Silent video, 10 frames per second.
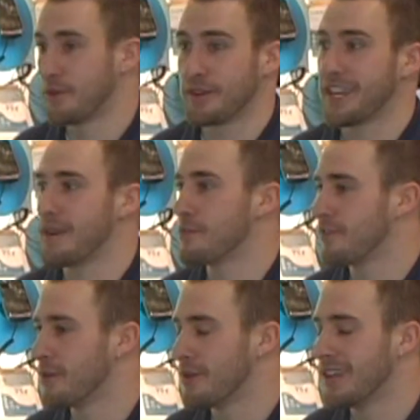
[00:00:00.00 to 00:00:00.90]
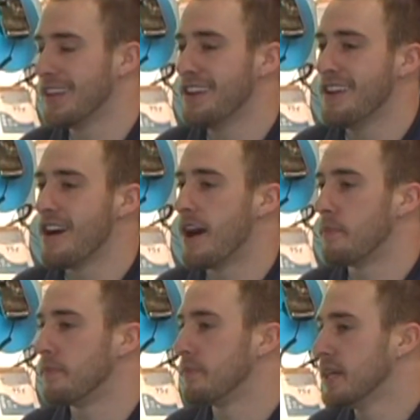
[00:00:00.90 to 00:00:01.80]
or a camera phone?
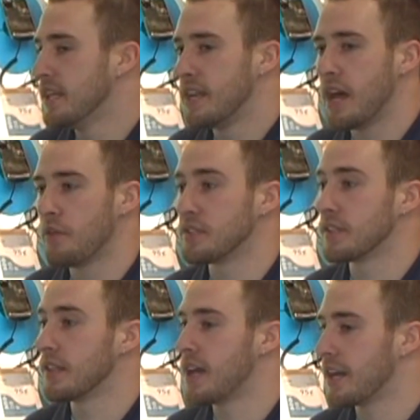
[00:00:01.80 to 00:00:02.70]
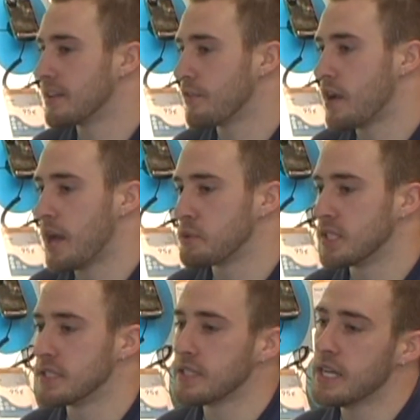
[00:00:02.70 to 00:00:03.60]
Um, now there's a lot of different
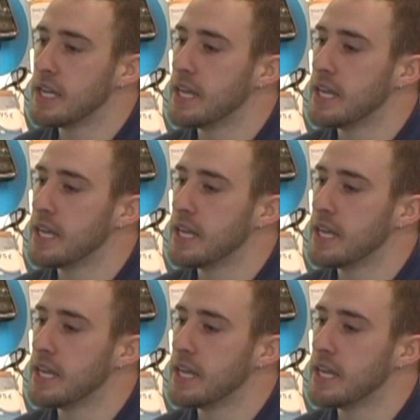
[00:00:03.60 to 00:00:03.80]
options.